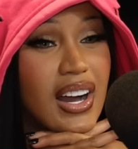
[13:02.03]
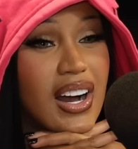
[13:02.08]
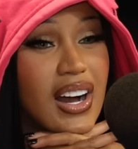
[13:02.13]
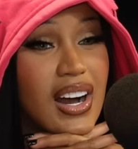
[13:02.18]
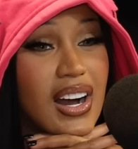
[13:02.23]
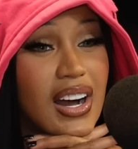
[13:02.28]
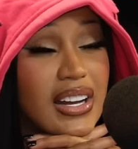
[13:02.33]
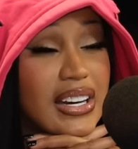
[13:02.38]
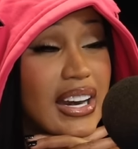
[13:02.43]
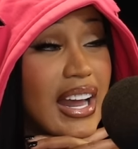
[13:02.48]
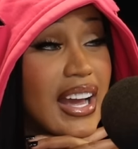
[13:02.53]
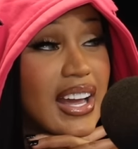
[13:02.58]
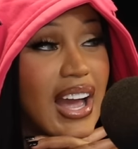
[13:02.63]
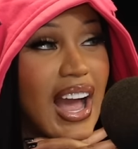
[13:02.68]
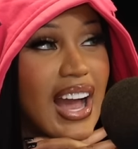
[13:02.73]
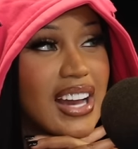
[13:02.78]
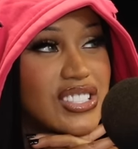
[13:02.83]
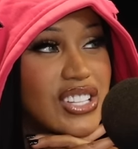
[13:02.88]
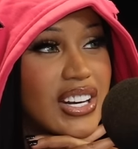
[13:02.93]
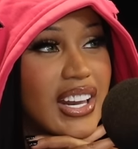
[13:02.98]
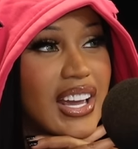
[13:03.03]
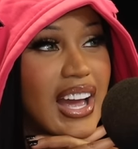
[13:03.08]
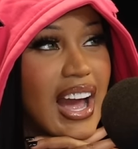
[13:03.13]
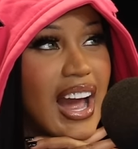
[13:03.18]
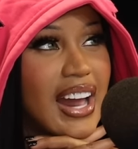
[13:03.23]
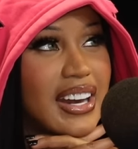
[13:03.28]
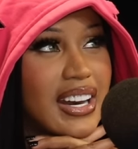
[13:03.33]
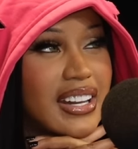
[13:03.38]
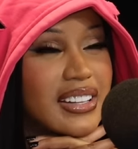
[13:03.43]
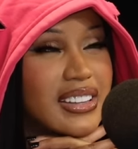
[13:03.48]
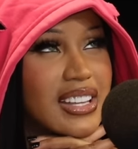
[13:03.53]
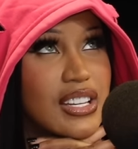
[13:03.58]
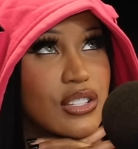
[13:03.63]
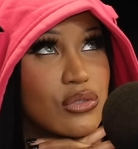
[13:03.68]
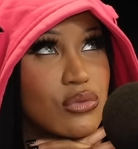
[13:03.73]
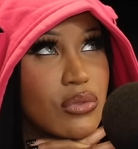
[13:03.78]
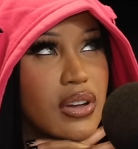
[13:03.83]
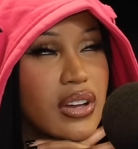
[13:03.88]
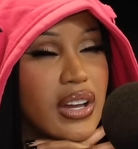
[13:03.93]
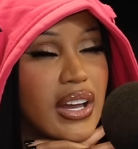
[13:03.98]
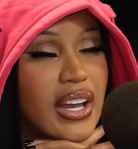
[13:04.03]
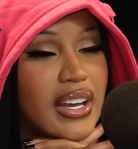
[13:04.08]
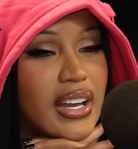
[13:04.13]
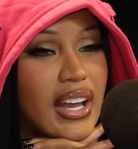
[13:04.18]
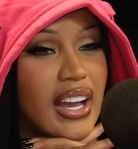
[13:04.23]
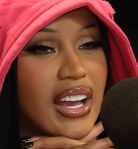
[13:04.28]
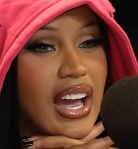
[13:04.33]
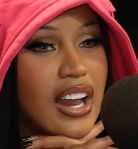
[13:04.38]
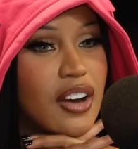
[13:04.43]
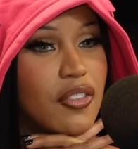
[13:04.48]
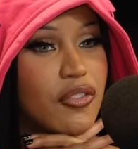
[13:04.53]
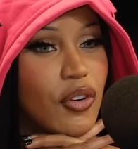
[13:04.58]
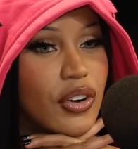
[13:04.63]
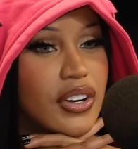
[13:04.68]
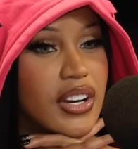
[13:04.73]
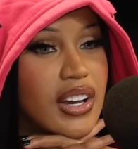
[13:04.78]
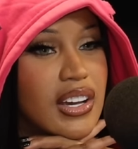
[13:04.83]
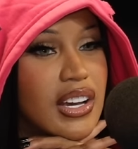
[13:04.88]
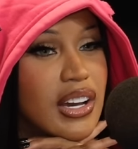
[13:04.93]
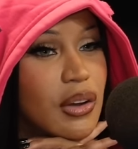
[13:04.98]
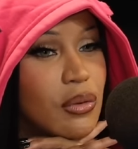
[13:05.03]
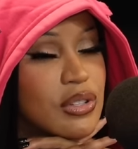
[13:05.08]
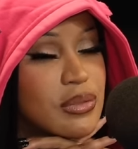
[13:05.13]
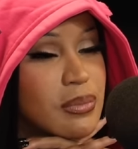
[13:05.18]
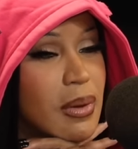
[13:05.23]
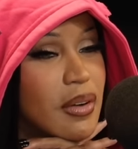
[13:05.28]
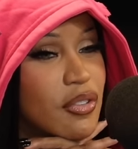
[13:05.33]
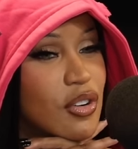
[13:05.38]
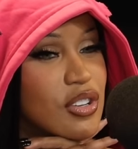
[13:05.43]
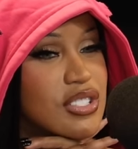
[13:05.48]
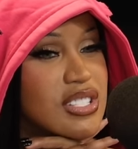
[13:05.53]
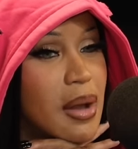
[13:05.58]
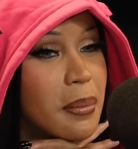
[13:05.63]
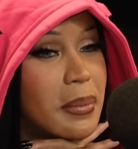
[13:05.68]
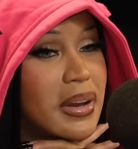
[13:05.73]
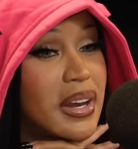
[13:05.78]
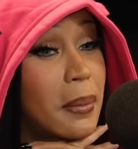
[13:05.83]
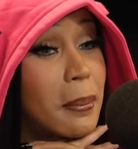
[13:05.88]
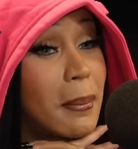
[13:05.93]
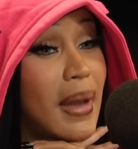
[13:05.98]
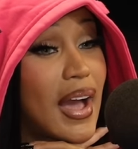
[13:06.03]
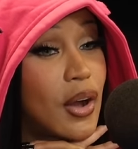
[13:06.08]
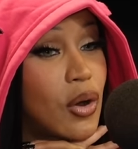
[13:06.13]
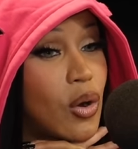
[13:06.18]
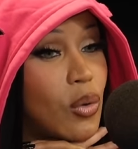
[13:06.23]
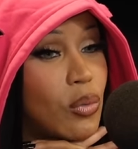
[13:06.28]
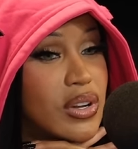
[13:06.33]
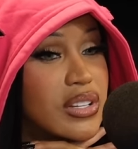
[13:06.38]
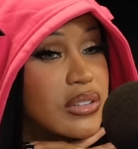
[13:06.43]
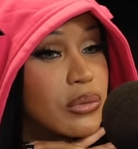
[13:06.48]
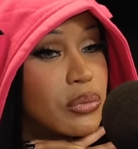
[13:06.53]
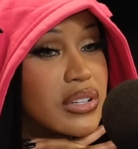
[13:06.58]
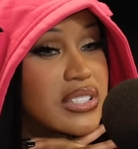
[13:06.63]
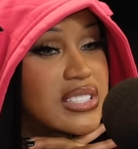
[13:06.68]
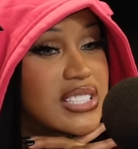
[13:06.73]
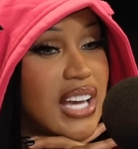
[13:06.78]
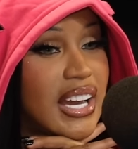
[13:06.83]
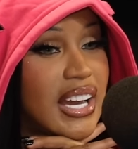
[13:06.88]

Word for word: Uh, like actually, and this in, in, California, it was my first time eating mango with with